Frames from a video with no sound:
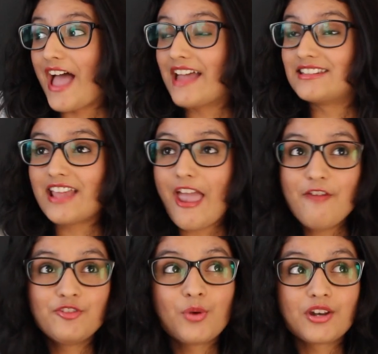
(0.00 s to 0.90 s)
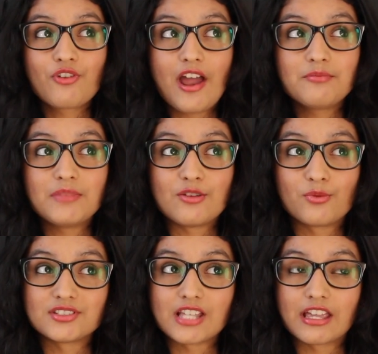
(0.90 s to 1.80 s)
and everyone around me
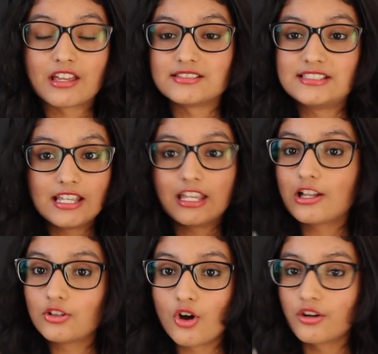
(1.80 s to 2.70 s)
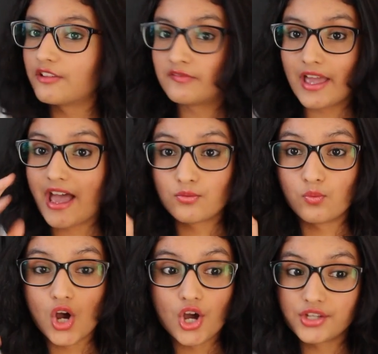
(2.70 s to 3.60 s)
was like singing along if it had
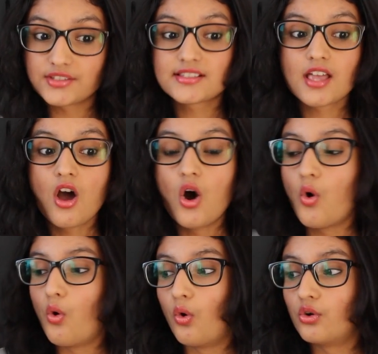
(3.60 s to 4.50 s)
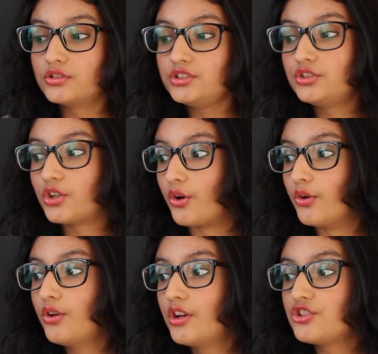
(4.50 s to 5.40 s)
words, or you
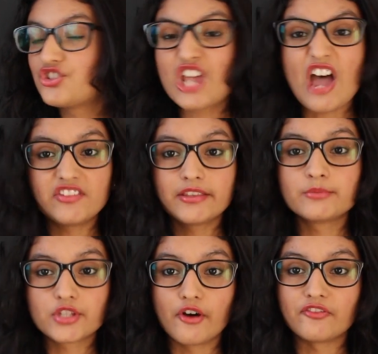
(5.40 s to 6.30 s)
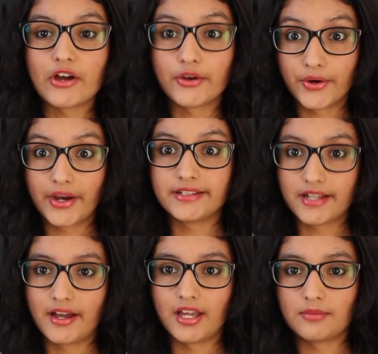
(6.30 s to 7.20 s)
know, just having themselves a great
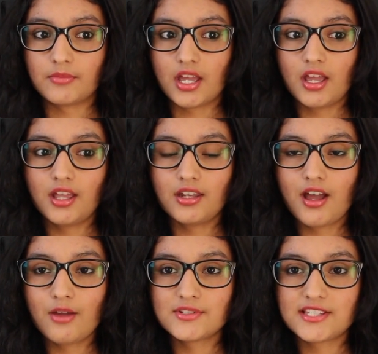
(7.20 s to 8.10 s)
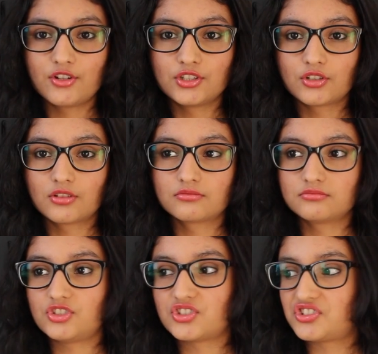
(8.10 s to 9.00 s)
time. And I was here in the
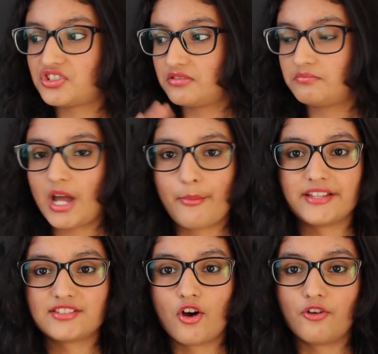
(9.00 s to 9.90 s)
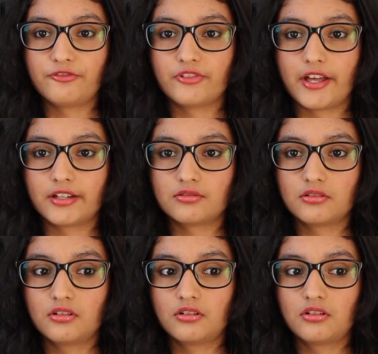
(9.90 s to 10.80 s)
just by myself, like,
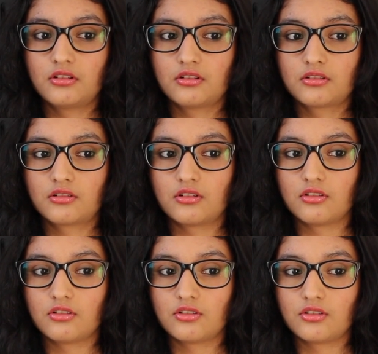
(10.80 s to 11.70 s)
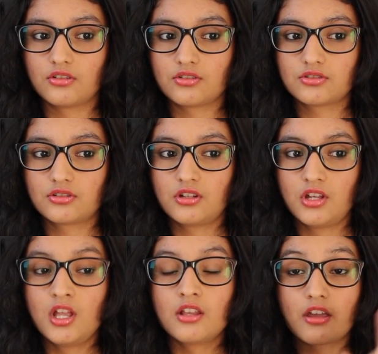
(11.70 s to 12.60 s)
oh gosh.
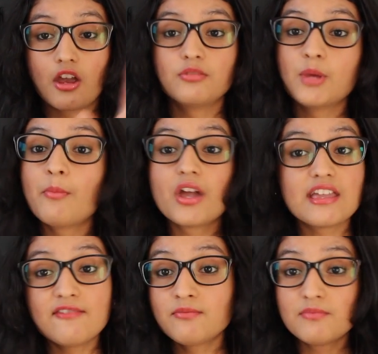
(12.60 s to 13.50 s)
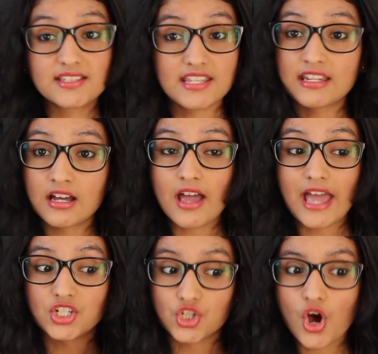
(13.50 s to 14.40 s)
Like, I remember even Messina
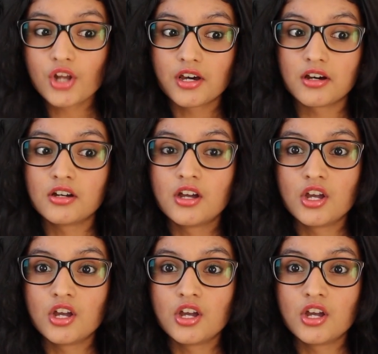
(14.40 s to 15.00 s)
and Connor